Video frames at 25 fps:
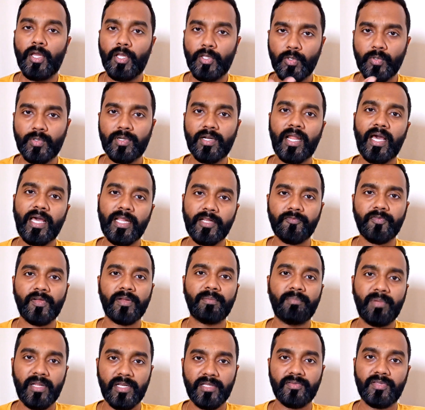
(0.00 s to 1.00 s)
You
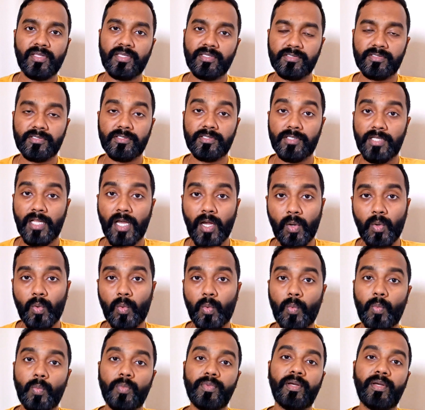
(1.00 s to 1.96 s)
clarified many things. Now,